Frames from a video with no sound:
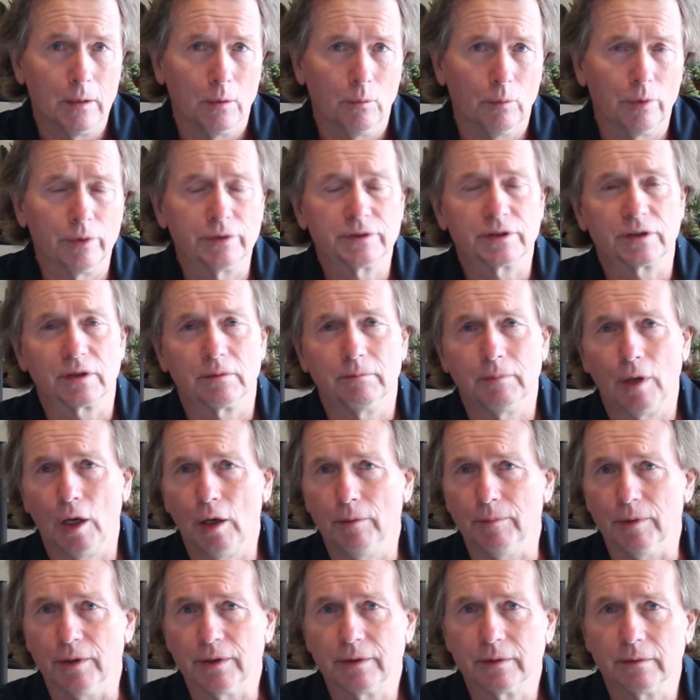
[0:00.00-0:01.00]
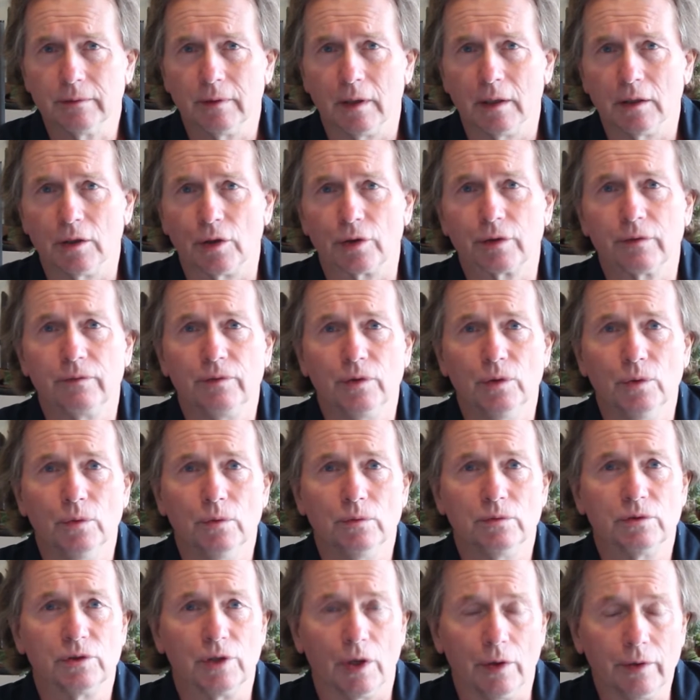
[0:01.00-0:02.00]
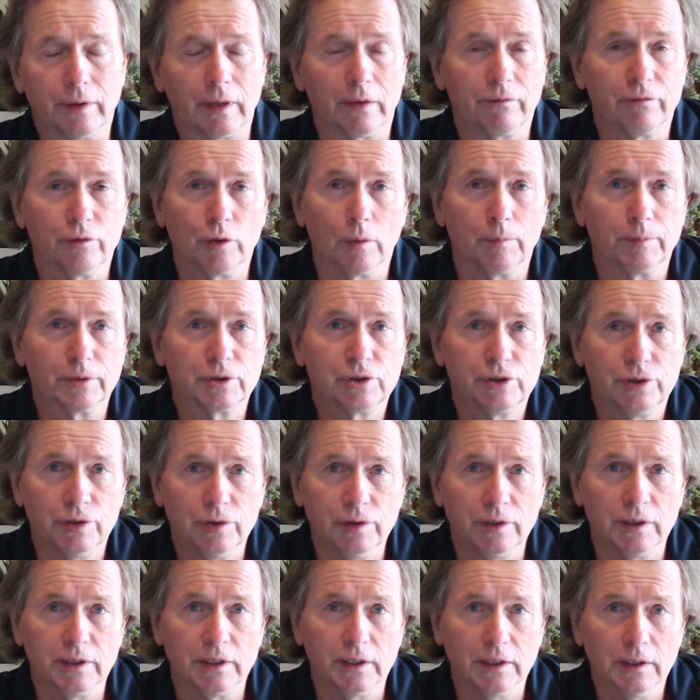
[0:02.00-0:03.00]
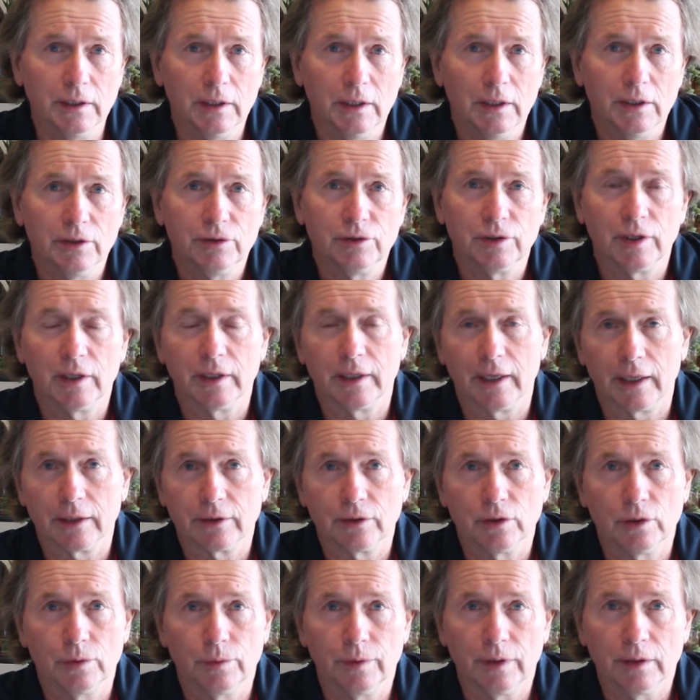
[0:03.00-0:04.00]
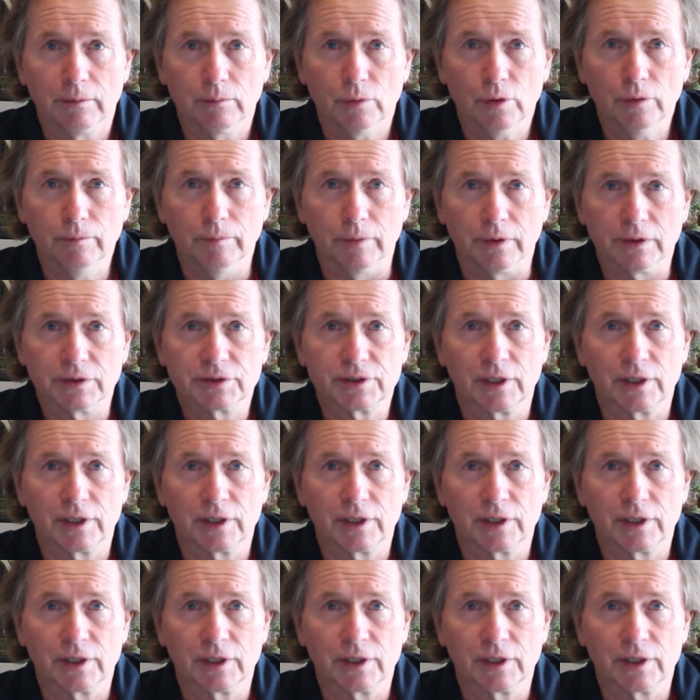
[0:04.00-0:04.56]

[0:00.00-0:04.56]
Whereas at the moment a lot of you don't have the opportunity to get out and do any movement.